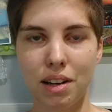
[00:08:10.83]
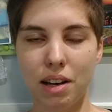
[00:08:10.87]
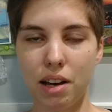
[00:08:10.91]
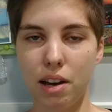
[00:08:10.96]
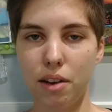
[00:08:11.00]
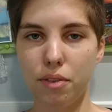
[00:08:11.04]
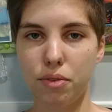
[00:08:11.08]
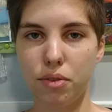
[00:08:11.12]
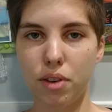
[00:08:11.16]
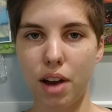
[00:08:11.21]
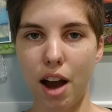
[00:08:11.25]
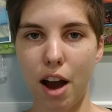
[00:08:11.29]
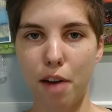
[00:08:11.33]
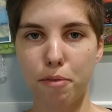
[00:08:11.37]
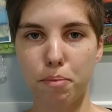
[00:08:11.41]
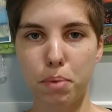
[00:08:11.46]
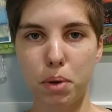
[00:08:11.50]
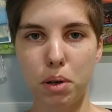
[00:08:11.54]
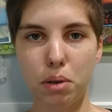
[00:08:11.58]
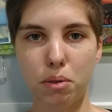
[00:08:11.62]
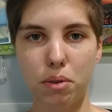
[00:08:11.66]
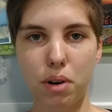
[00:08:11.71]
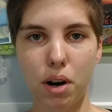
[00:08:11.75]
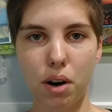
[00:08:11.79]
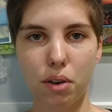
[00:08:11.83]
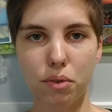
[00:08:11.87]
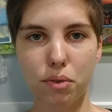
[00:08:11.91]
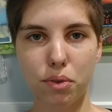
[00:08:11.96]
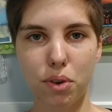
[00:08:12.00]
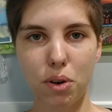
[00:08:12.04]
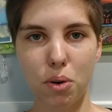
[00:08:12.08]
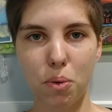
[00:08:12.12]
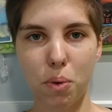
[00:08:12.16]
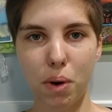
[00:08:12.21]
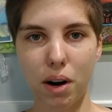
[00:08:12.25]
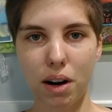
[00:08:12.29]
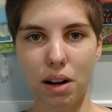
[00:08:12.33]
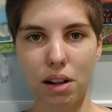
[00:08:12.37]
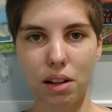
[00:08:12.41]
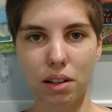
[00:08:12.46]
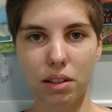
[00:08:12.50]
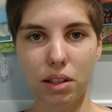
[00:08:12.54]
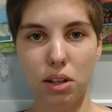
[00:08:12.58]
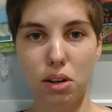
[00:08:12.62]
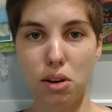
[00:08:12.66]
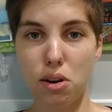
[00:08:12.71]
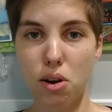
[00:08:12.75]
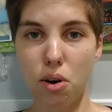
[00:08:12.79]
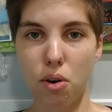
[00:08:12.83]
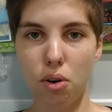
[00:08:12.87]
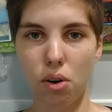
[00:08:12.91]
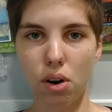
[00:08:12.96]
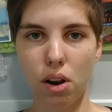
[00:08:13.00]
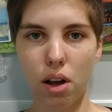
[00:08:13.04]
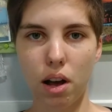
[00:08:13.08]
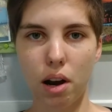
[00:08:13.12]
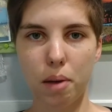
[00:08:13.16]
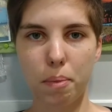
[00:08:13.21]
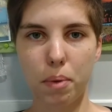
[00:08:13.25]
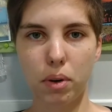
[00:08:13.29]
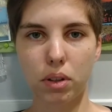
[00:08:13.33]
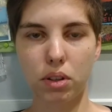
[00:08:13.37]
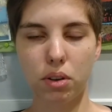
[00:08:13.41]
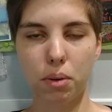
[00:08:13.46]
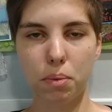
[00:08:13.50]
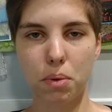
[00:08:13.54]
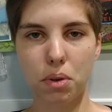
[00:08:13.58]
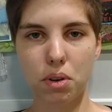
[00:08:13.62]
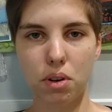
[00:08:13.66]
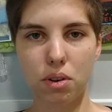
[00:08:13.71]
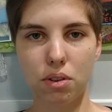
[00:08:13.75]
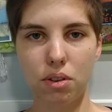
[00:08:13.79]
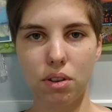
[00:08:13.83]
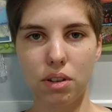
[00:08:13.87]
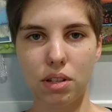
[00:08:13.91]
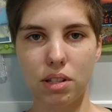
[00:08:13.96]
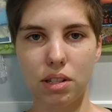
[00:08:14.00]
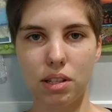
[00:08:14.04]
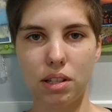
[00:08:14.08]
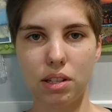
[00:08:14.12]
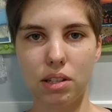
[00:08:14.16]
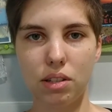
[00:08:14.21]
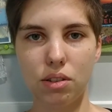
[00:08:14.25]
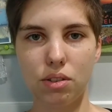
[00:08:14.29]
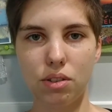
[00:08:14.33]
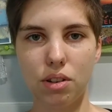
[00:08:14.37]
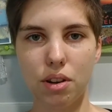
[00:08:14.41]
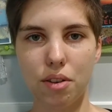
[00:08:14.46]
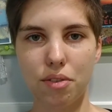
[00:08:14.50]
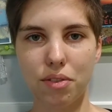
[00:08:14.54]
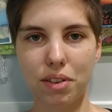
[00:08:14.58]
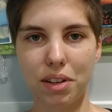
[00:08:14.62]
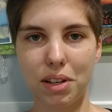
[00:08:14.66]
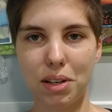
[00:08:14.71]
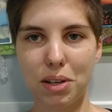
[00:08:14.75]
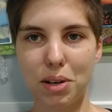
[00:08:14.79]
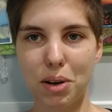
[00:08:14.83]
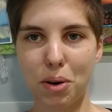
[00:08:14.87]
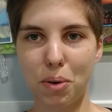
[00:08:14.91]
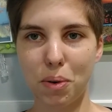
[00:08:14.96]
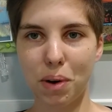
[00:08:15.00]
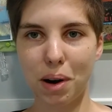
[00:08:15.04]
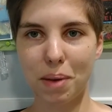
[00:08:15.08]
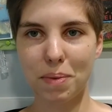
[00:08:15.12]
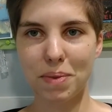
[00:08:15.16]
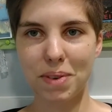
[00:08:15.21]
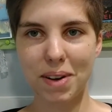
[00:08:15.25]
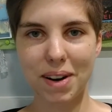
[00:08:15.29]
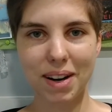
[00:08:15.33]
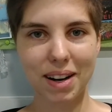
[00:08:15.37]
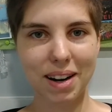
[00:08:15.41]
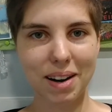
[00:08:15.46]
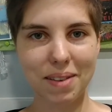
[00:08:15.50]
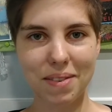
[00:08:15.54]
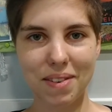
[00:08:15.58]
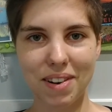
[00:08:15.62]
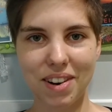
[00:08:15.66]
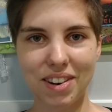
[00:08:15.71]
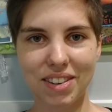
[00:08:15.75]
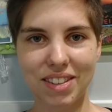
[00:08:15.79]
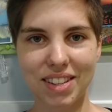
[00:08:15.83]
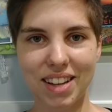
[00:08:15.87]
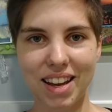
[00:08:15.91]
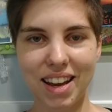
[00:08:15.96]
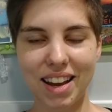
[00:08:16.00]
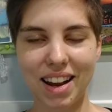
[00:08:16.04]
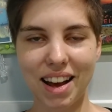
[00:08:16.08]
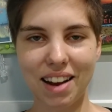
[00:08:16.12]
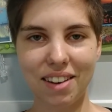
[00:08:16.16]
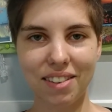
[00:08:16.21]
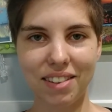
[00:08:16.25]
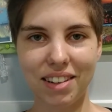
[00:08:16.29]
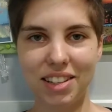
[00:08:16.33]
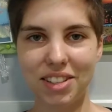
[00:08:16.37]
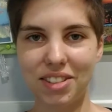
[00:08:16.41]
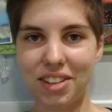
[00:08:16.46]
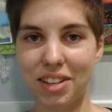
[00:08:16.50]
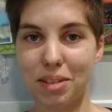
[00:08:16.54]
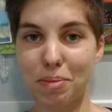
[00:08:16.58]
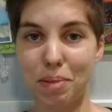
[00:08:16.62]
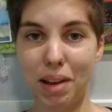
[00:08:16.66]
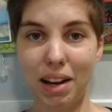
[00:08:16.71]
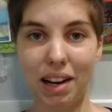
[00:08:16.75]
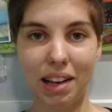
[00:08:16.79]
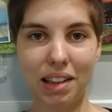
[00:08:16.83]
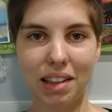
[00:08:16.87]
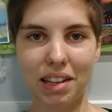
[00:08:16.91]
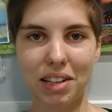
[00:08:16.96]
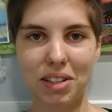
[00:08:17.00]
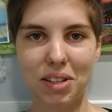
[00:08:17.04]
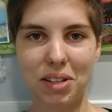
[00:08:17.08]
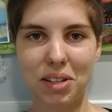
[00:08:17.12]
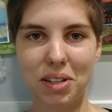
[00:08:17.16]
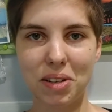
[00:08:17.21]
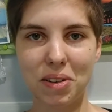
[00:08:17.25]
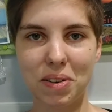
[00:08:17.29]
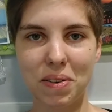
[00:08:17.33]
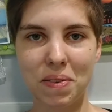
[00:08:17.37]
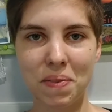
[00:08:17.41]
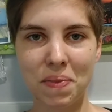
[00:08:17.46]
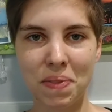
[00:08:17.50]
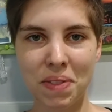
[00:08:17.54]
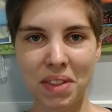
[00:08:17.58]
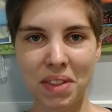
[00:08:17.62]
If you have been around for a while, you know a lot about cryptocurrencies. You definitely know what I'm talking about, and I don't need to explain anything to you.